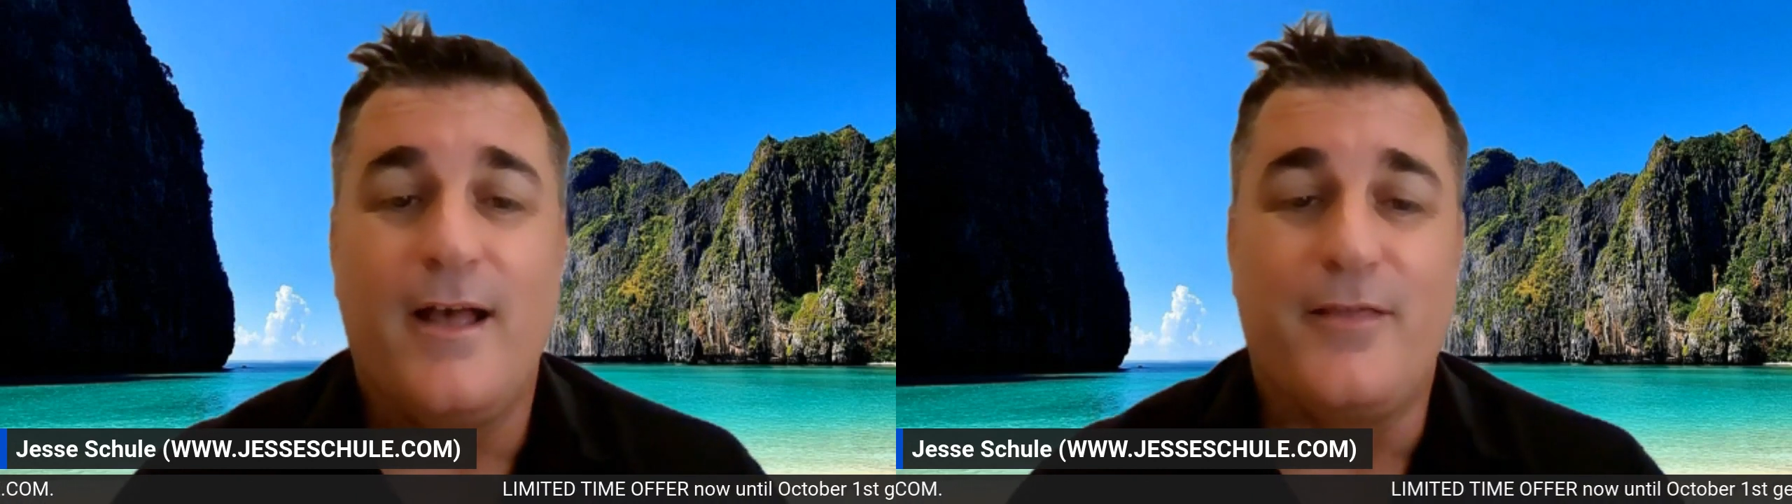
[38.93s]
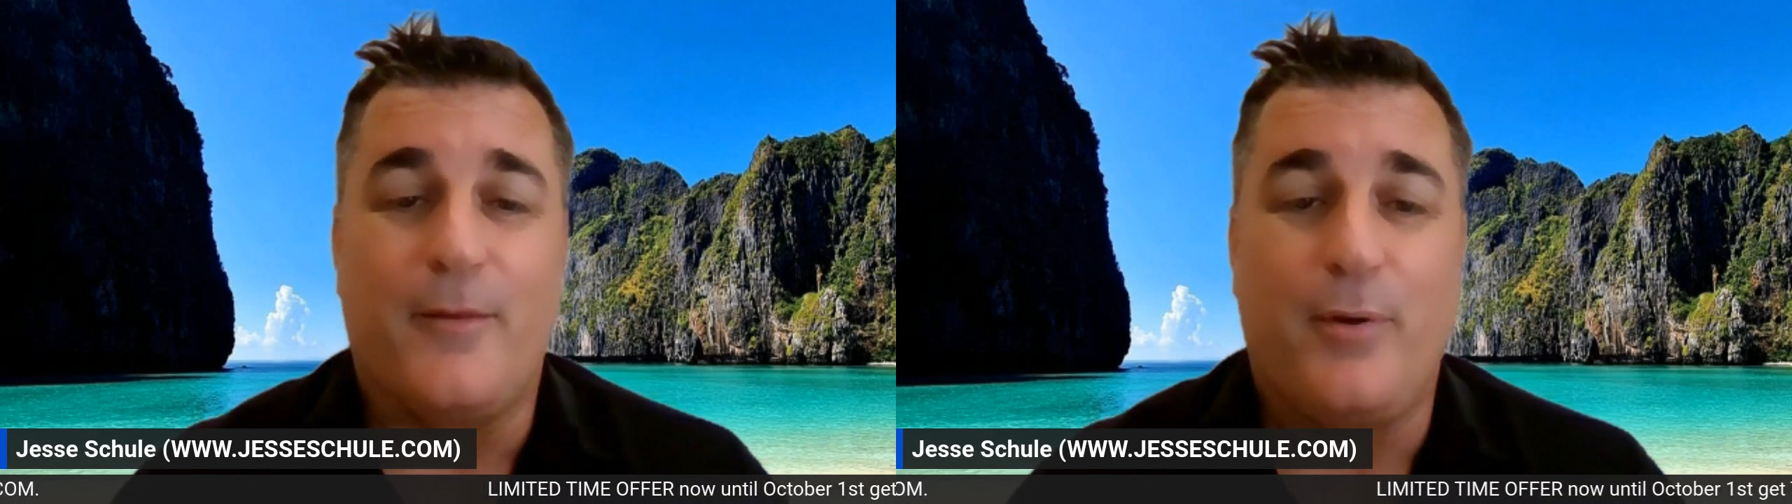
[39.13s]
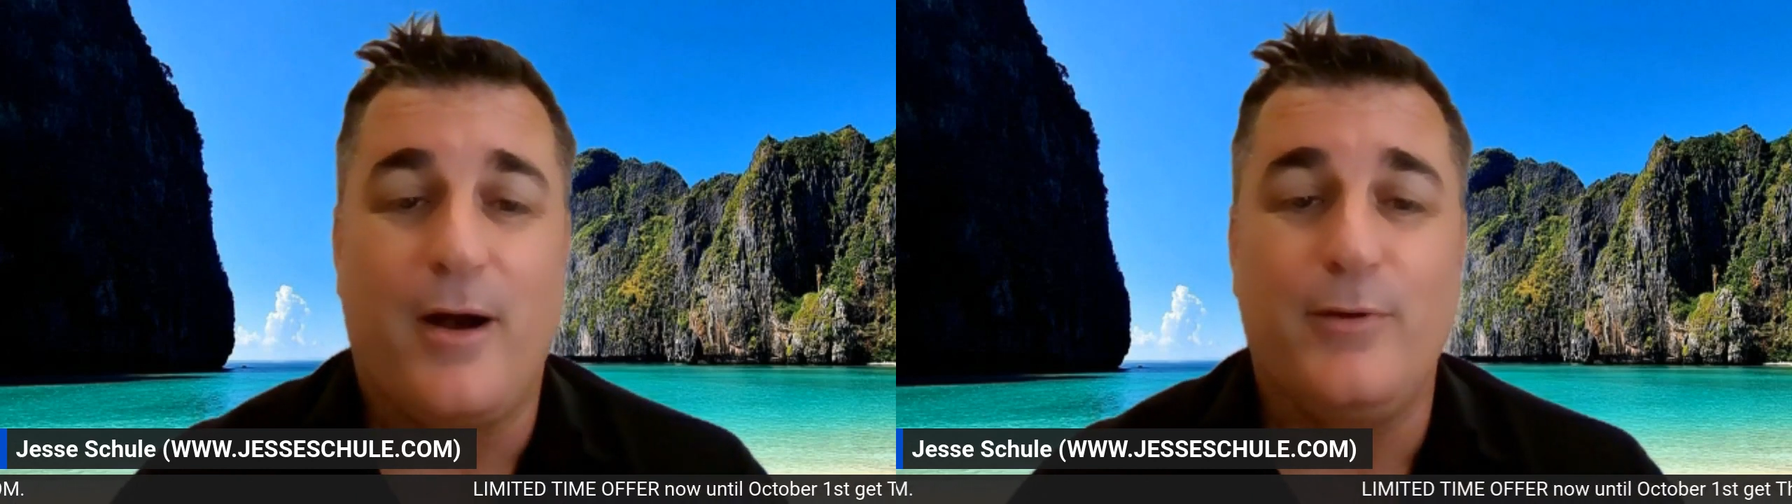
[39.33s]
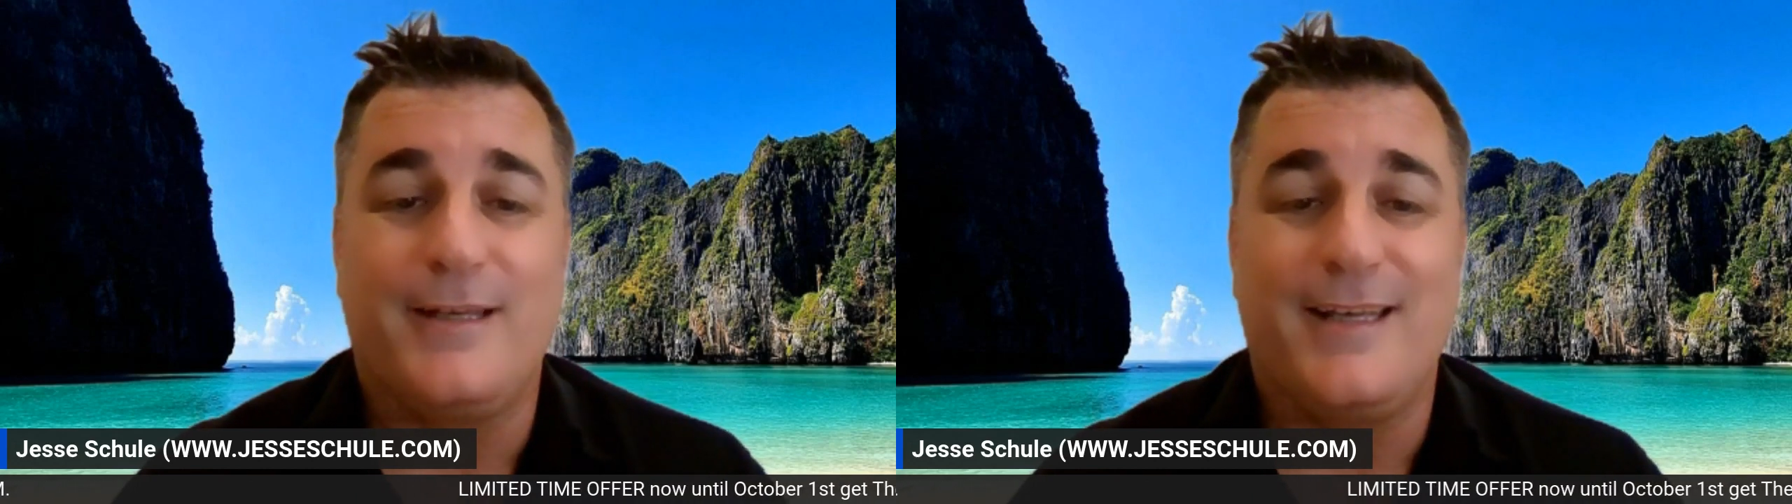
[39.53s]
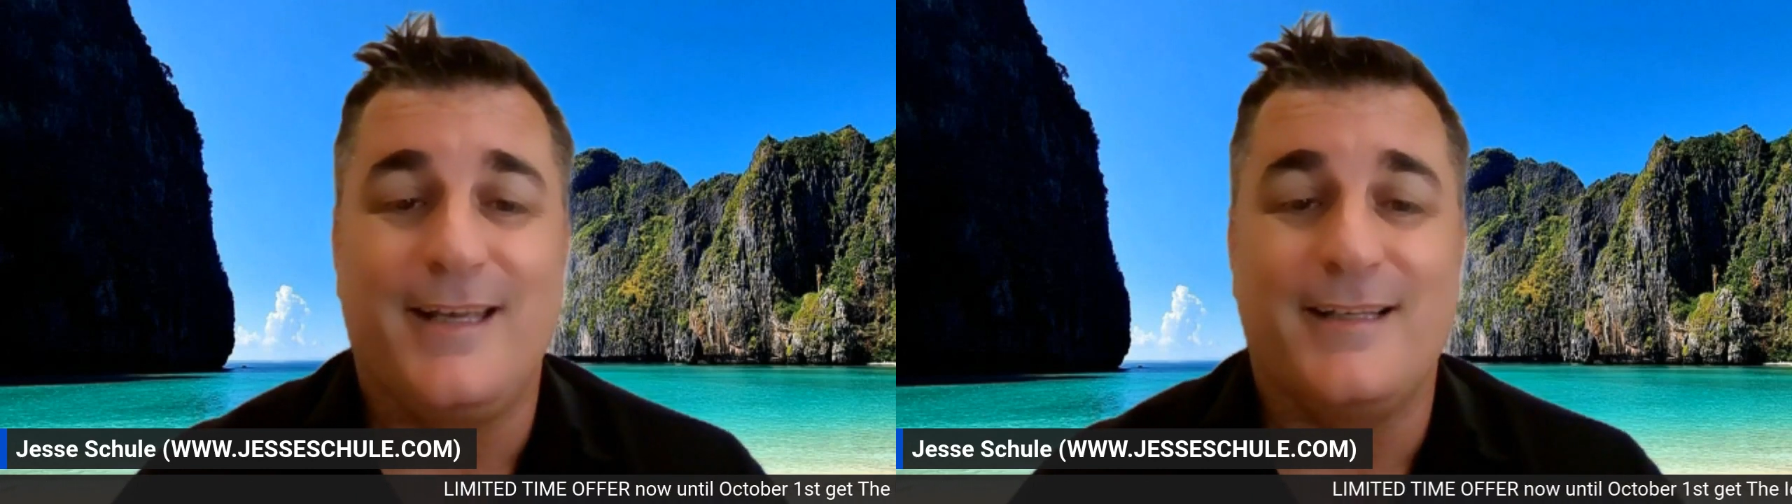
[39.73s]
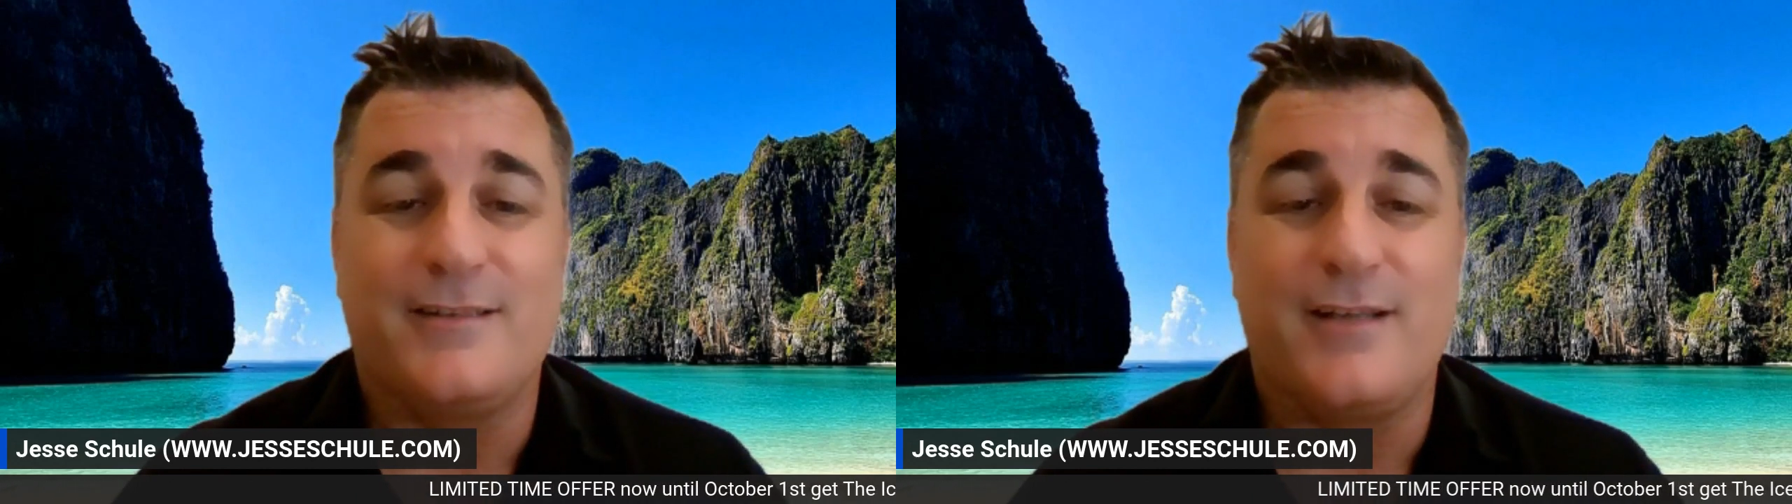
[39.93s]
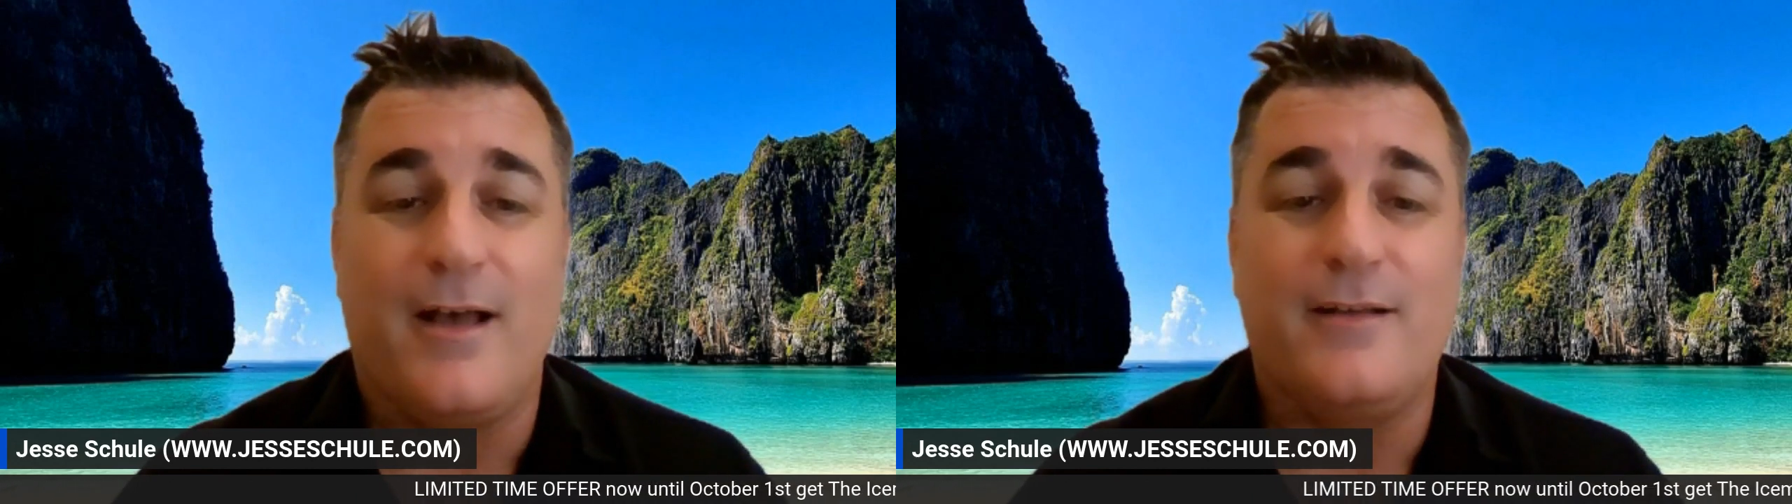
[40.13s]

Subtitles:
The public is